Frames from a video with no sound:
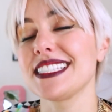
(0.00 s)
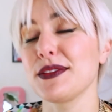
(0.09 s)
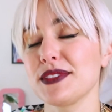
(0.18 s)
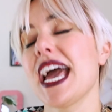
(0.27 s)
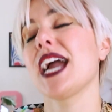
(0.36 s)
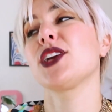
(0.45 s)
because I
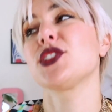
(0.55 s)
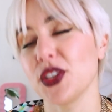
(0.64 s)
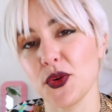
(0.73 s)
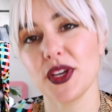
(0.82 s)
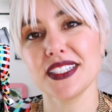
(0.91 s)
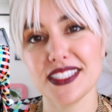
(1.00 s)
was actually
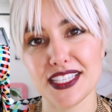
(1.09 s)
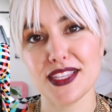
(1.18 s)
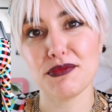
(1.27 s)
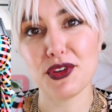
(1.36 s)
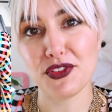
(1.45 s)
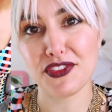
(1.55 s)
going to see the
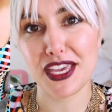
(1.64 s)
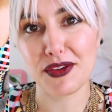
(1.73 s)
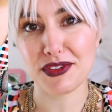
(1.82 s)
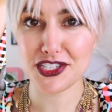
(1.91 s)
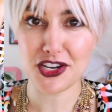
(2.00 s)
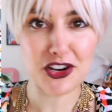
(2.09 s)
movie,
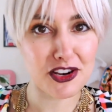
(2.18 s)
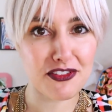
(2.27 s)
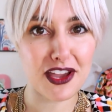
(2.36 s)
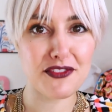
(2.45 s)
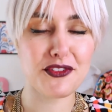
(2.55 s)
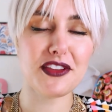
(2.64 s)
which started
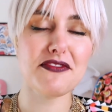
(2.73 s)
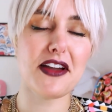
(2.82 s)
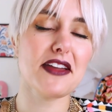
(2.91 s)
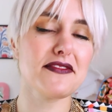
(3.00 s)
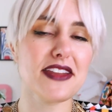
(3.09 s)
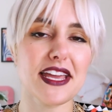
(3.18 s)
at
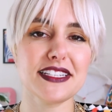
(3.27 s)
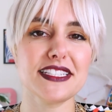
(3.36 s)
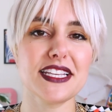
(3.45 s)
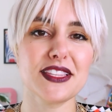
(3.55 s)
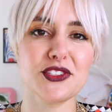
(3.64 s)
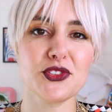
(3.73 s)
5:45 and had to
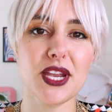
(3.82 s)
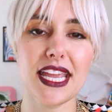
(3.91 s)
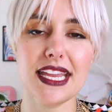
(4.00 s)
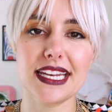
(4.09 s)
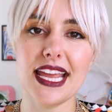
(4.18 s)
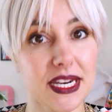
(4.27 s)
take the
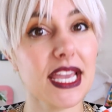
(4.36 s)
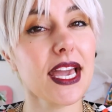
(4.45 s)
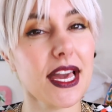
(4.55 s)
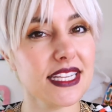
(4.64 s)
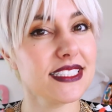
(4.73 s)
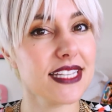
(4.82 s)
train, but I
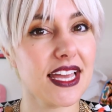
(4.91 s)
got it done.